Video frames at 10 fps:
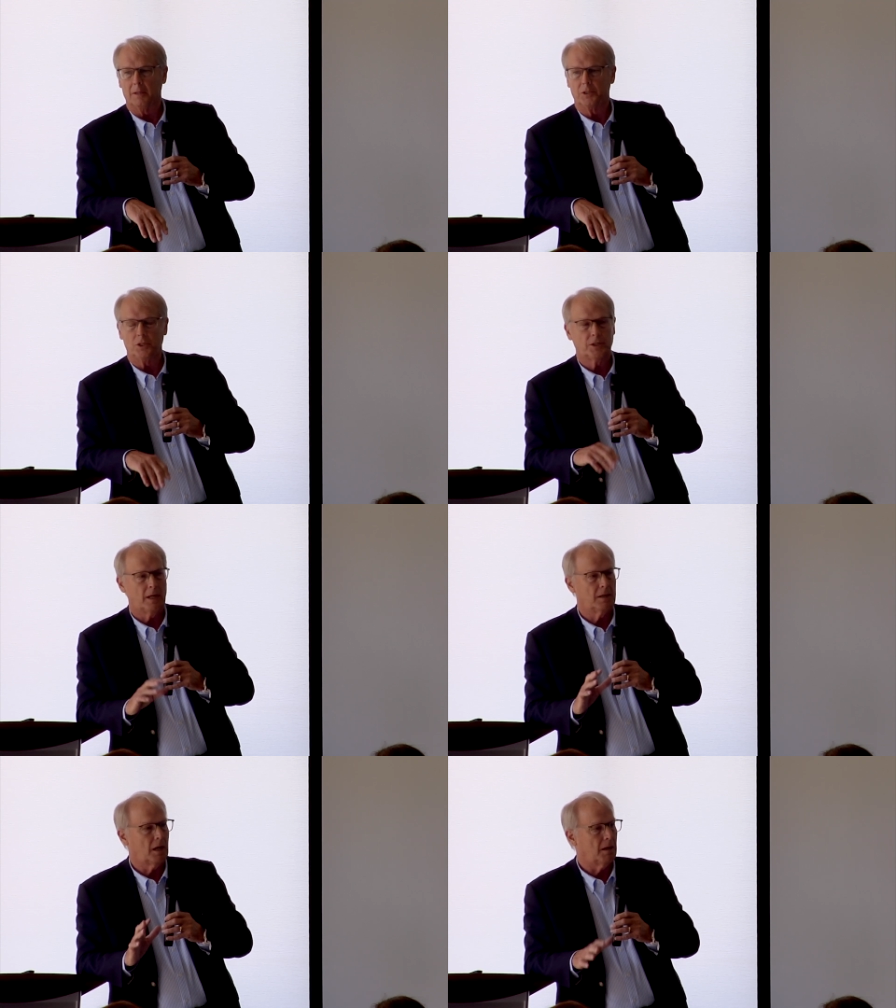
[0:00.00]
She
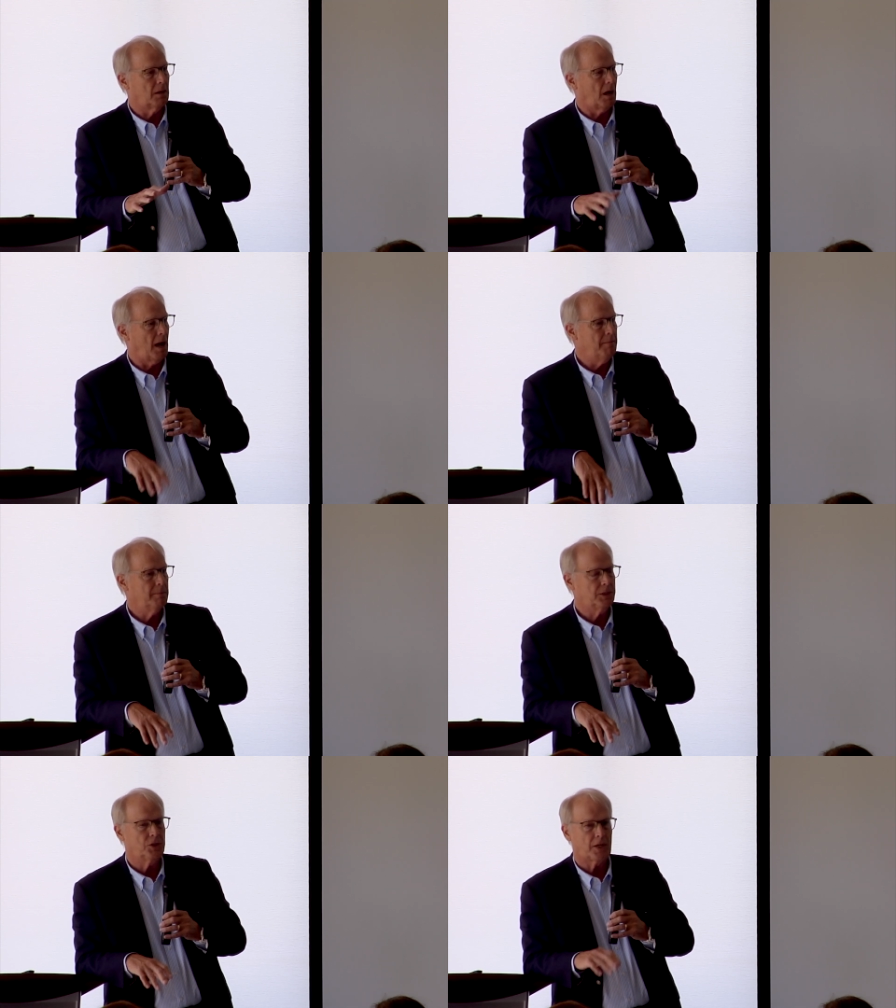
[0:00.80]
said, "I'm
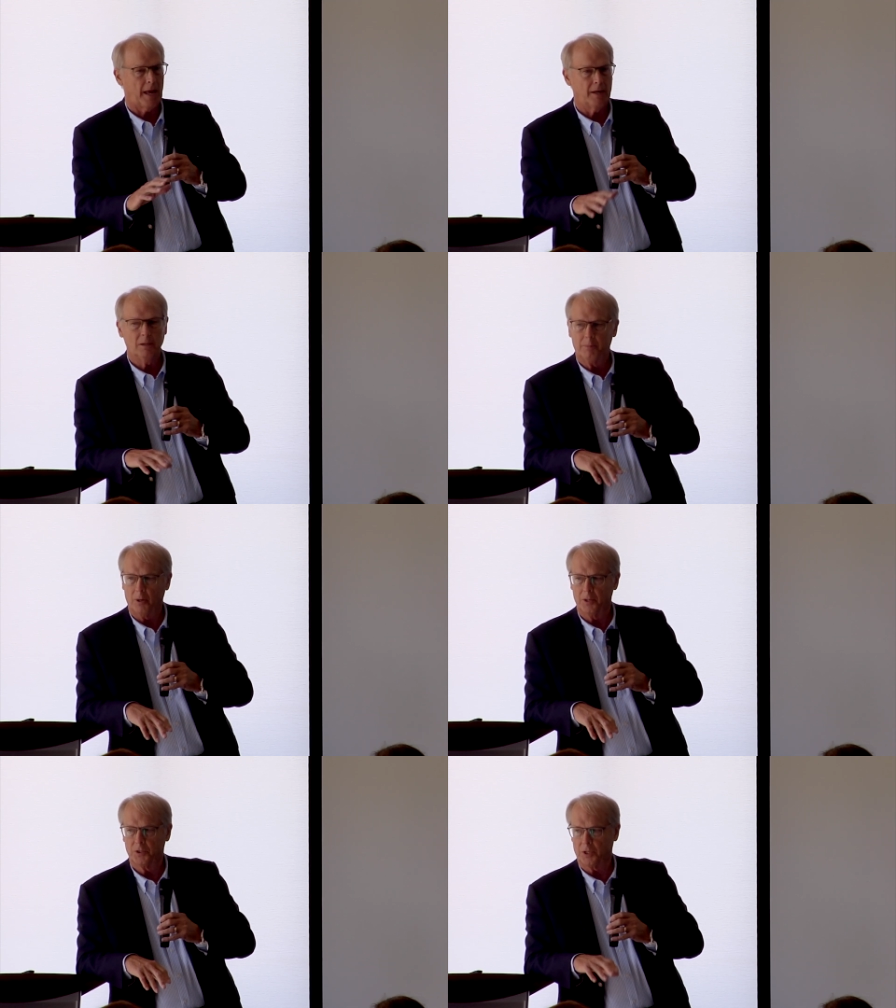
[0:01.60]
Mrs.
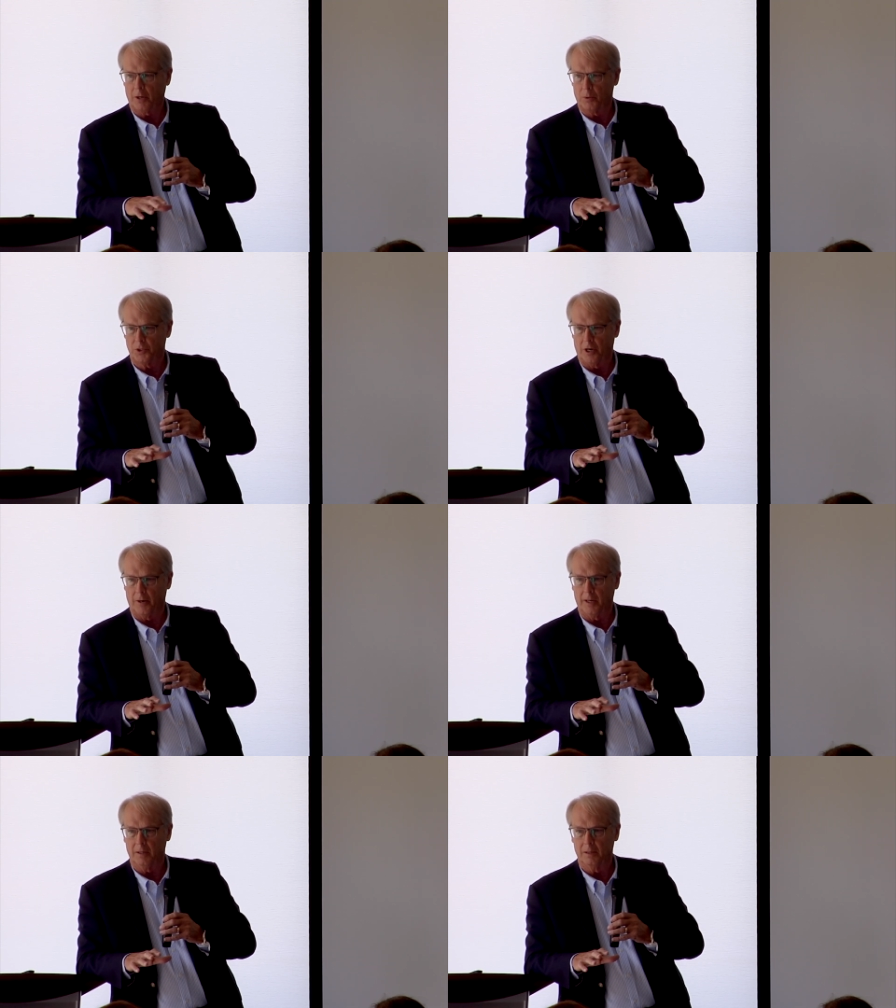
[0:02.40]
Annenberg's secretary."